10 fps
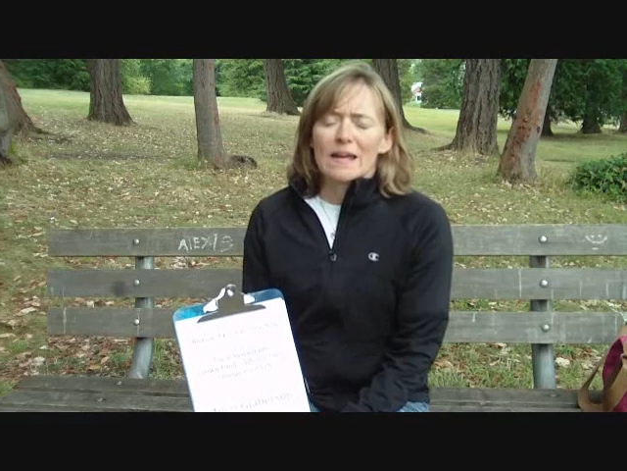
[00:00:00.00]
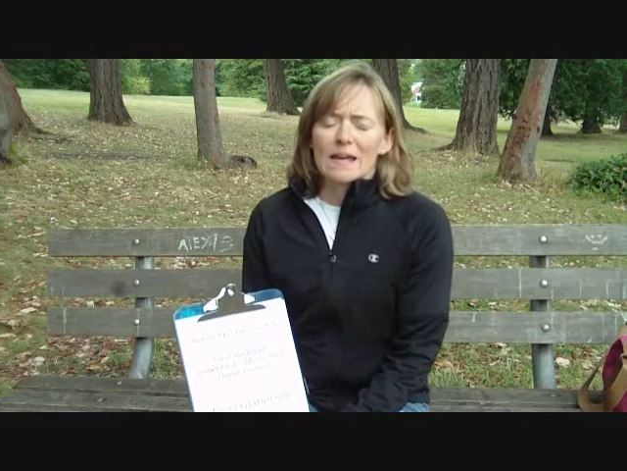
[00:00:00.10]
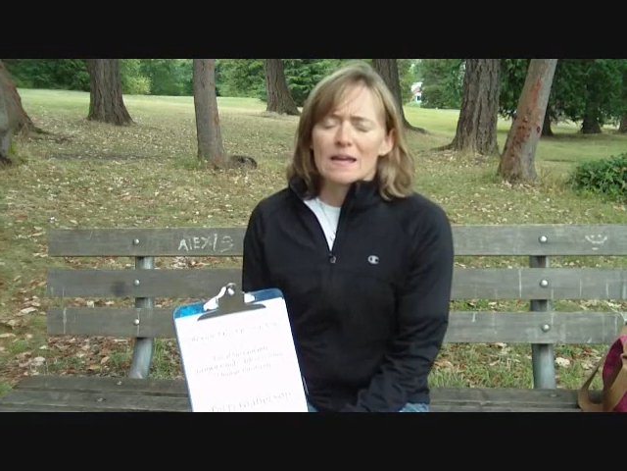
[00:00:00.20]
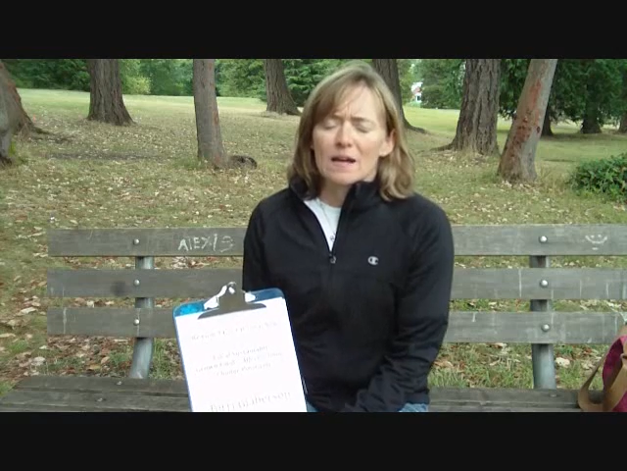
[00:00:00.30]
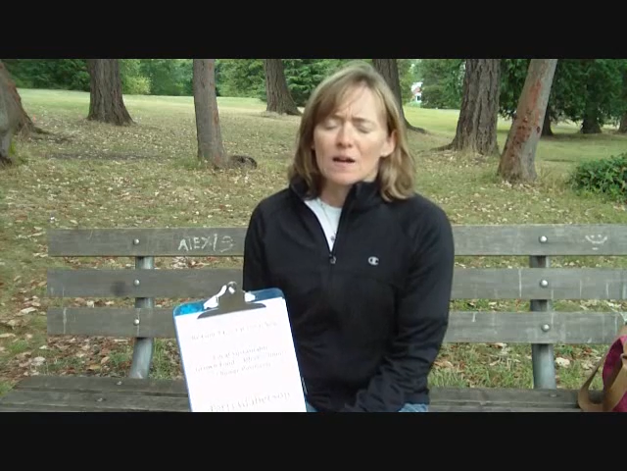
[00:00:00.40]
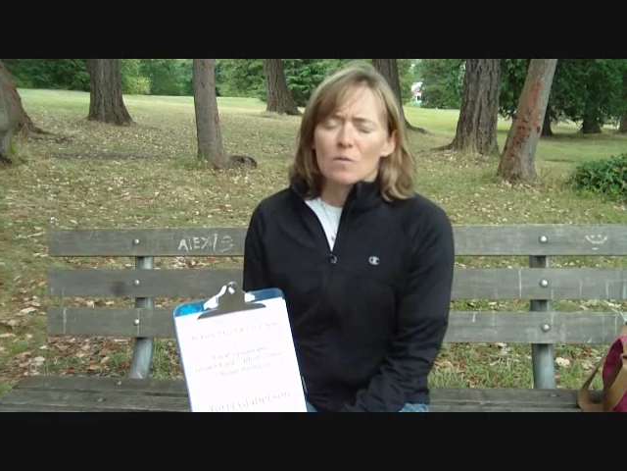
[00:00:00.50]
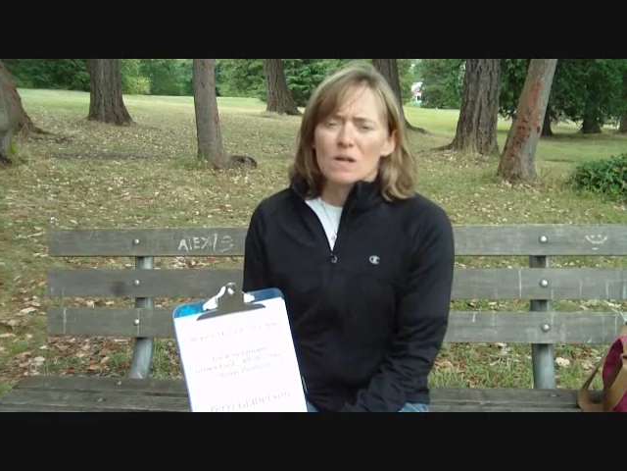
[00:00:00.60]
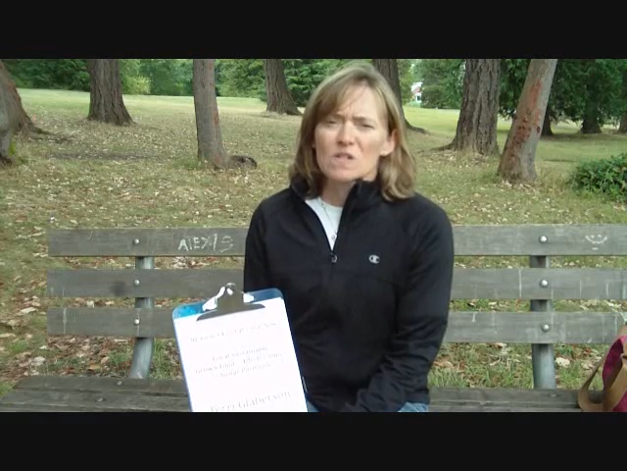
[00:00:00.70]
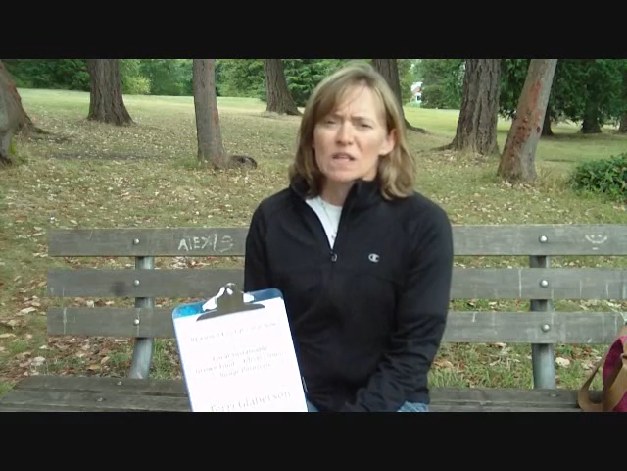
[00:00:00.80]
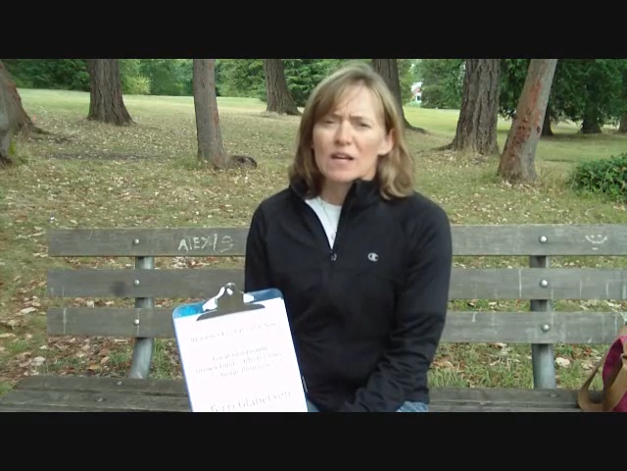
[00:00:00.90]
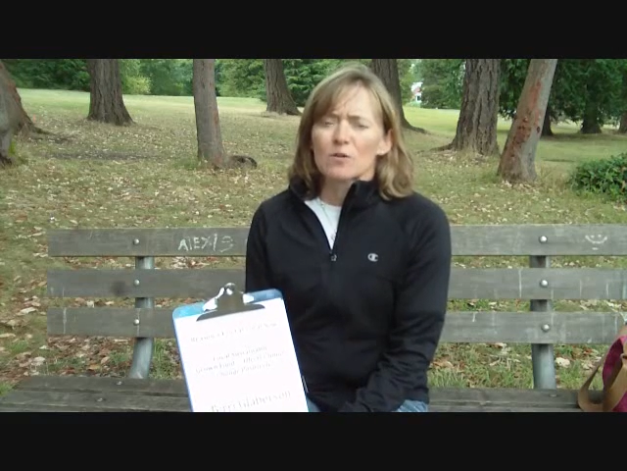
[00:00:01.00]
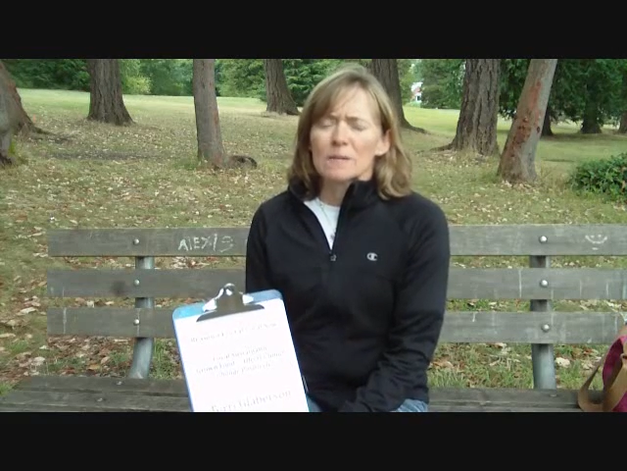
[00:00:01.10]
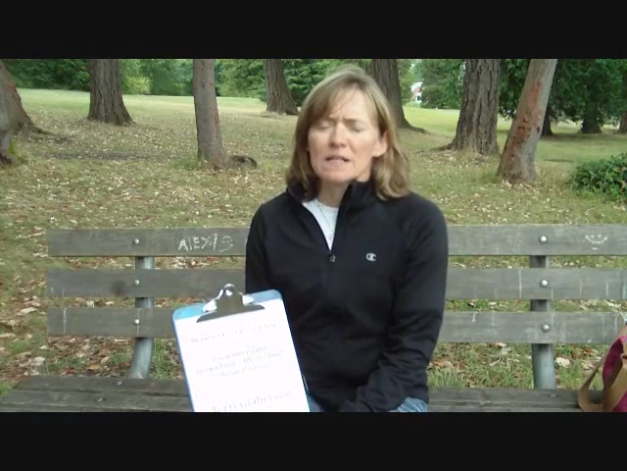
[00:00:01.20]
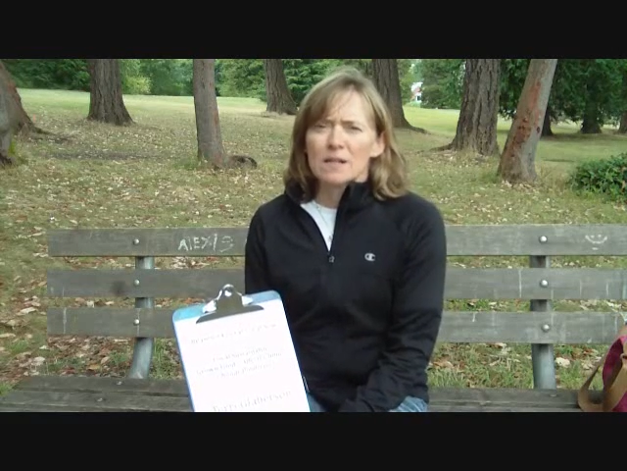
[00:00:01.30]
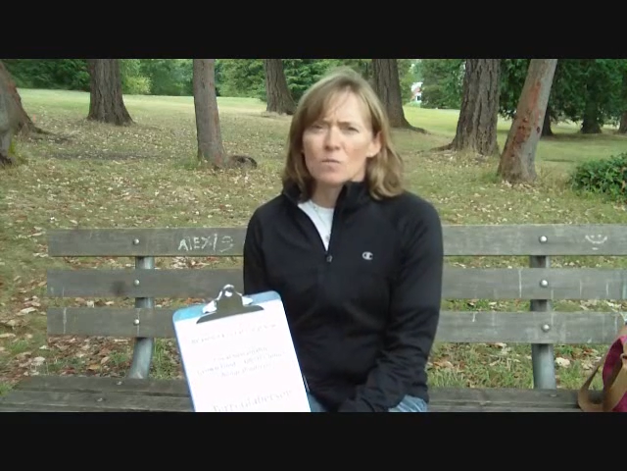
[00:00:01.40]
a West Seattle
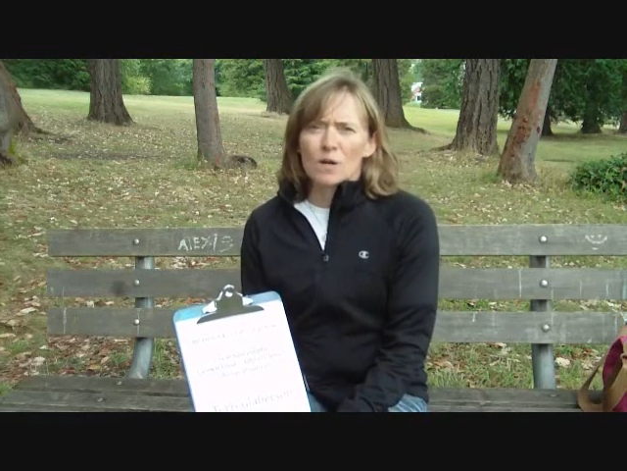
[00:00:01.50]
meeting